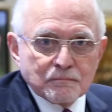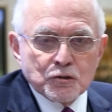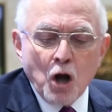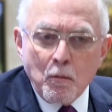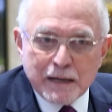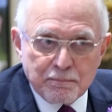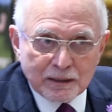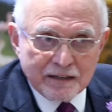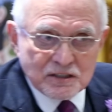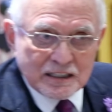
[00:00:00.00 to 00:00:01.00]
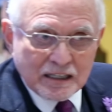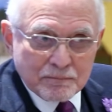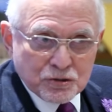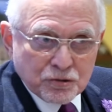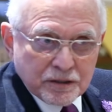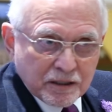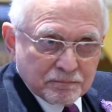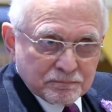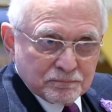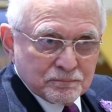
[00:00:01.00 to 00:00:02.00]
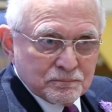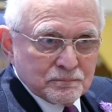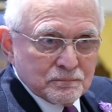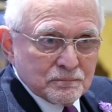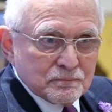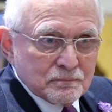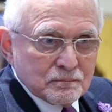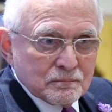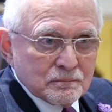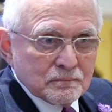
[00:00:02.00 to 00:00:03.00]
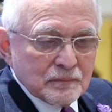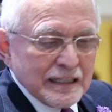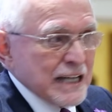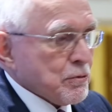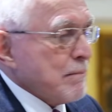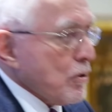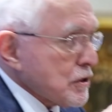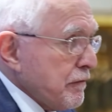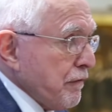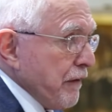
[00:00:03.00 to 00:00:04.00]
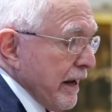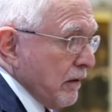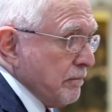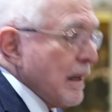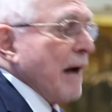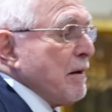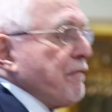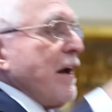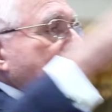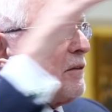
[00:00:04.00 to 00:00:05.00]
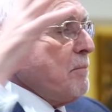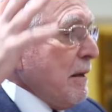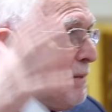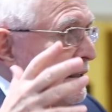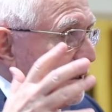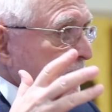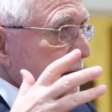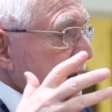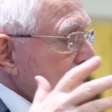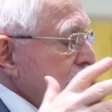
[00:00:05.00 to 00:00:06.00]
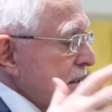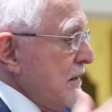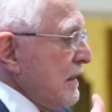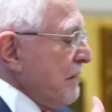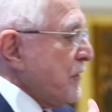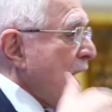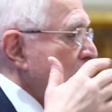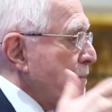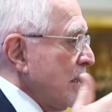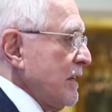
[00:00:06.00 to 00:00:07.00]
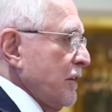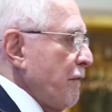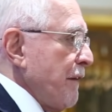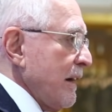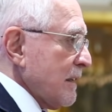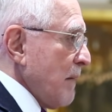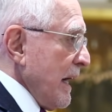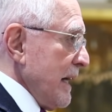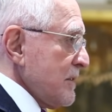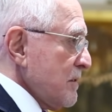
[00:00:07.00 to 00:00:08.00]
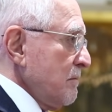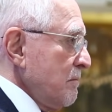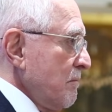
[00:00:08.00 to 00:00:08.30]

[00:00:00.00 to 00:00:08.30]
Nobody believes it that comes through here, and that's why most of you fail. I mean, failed to be a billionaire. See, if you're not a billionaire, you failed in my eyes.